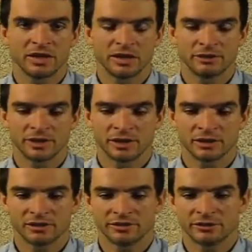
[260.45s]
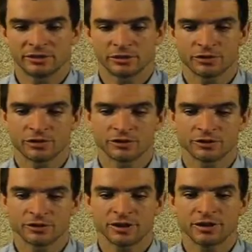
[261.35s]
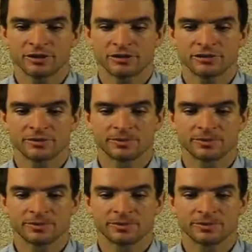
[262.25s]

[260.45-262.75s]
area of infrastructure needs.